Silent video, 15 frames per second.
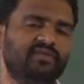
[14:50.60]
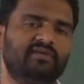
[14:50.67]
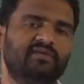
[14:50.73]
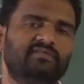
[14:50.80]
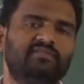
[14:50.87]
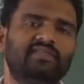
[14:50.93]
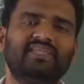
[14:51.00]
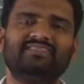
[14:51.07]

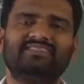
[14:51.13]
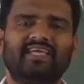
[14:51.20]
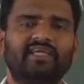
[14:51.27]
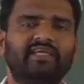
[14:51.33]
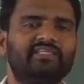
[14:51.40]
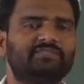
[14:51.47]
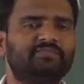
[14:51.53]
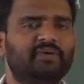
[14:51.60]
Then
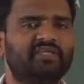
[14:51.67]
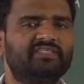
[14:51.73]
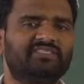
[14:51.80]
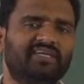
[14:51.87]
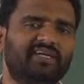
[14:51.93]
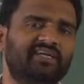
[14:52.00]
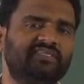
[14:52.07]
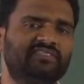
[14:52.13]
cycles per
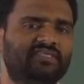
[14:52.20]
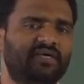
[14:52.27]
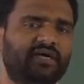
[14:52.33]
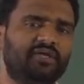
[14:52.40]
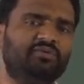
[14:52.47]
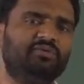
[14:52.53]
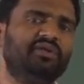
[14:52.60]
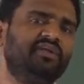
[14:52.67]
second is the
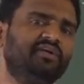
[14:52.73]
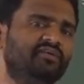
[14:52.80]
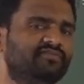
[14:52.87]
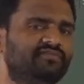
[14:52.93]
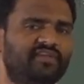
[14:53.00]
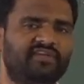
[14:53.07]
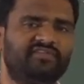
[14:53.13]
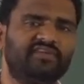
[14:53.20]
unit of
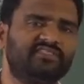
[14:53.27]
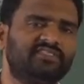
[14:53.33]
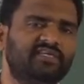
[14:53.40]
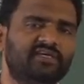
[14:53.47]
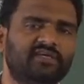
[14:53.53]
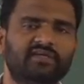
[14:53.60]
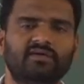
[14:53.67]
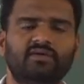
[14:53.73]
frequency.
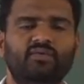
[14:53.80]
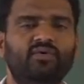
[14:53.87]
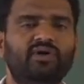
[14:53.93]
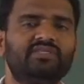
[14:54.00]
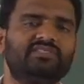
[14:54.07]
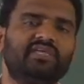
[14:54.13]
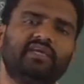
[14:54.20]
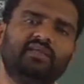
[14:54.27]

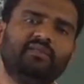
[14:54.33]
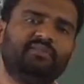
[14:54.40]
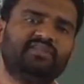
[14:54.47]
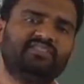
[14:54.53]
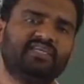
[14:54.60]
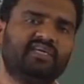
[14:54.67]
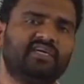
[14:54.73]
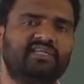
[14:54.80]
1 cycle per
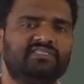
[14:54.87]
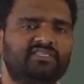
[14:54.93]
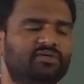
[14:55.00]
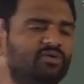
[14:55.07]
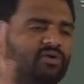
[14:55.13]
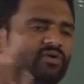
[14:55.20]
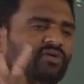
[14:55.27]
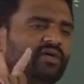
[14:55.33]
second is
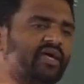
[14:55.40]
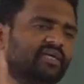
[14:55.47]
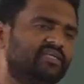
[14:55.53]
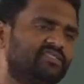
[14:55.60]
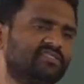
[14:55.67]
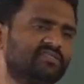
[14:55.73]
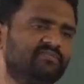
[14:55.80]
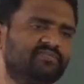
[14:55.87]
equal to
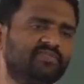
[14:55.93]
hertz.